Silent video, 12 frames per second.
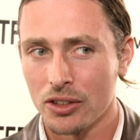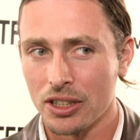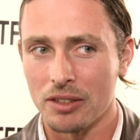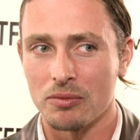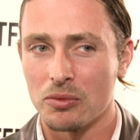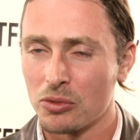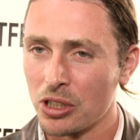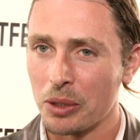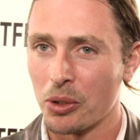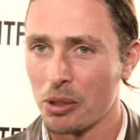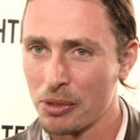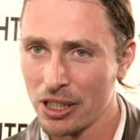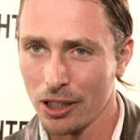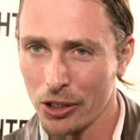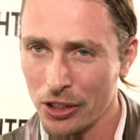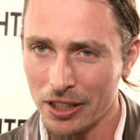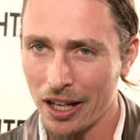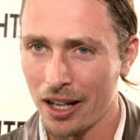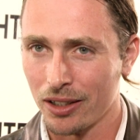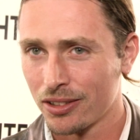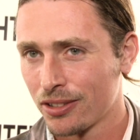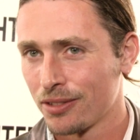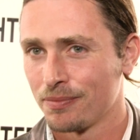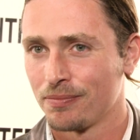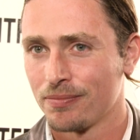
You didn't really want to be alone in that house.